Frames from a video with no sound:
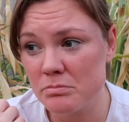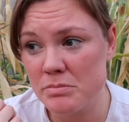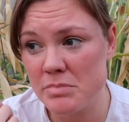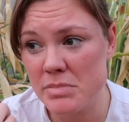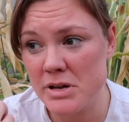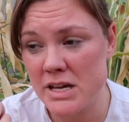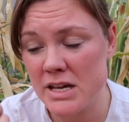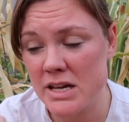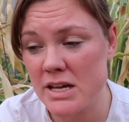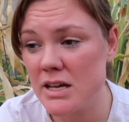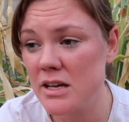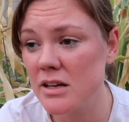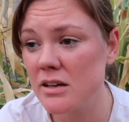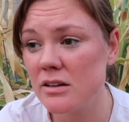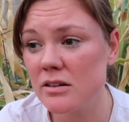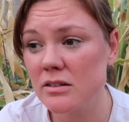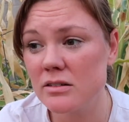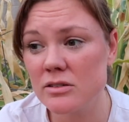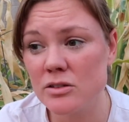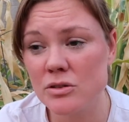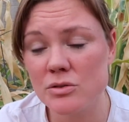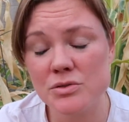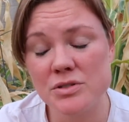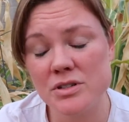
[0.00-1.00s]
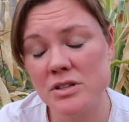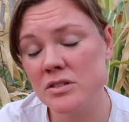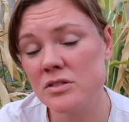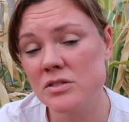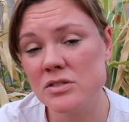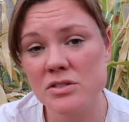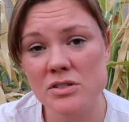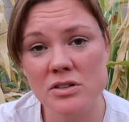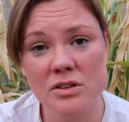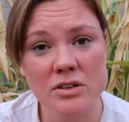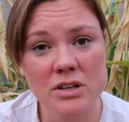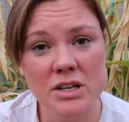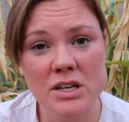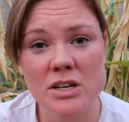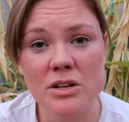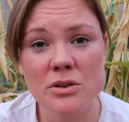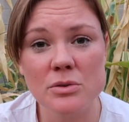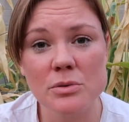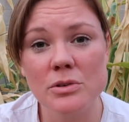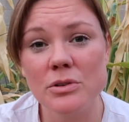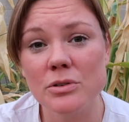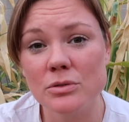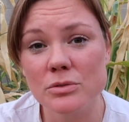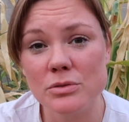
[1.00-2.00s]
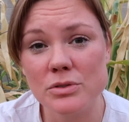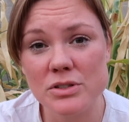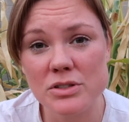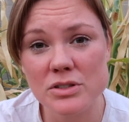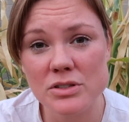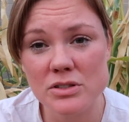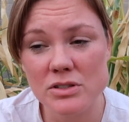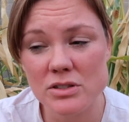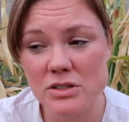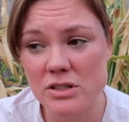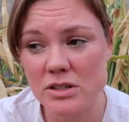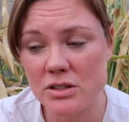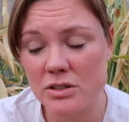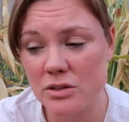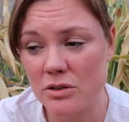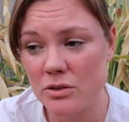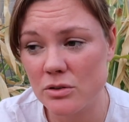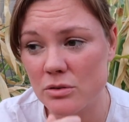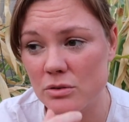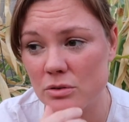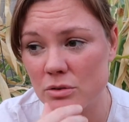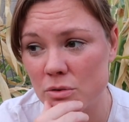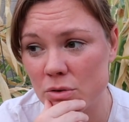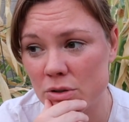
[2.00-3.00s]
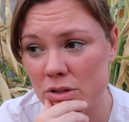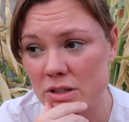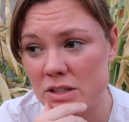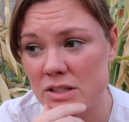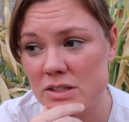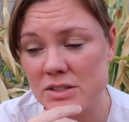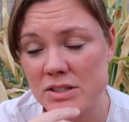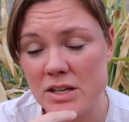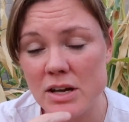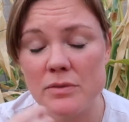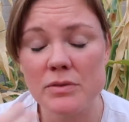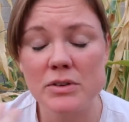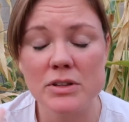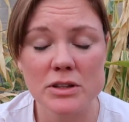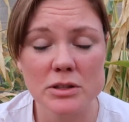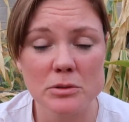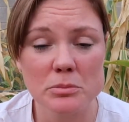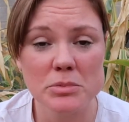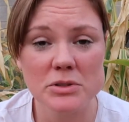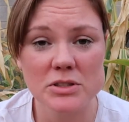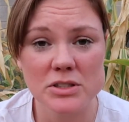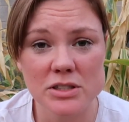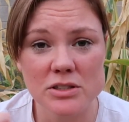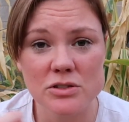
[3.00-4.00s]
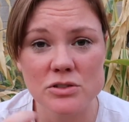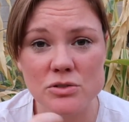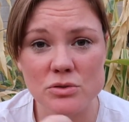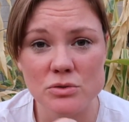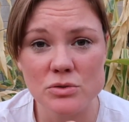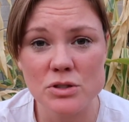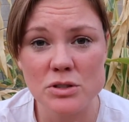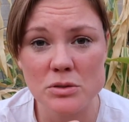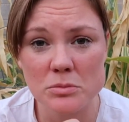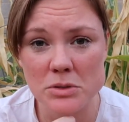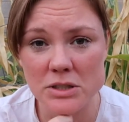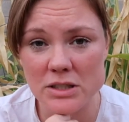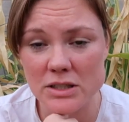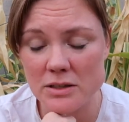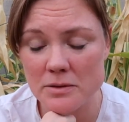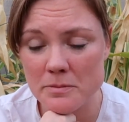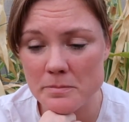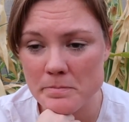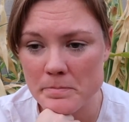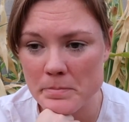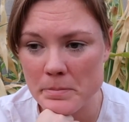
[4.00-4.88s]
being those unsung heroes, you know, or at least having the potential to be.